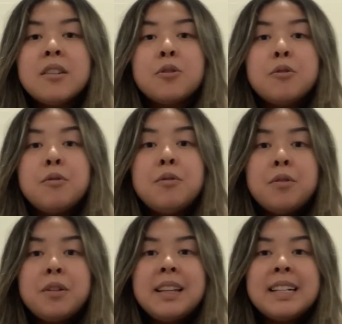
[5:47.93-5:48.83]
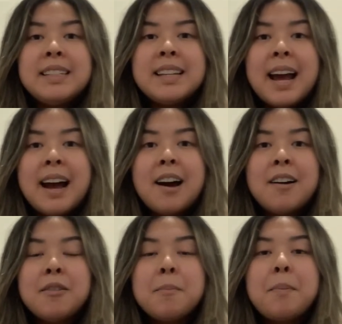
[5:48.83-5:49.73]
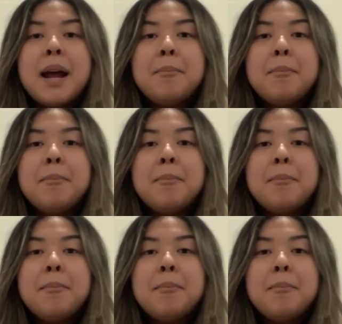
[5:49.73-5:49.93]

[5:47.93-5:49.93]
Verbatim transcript: cool it down by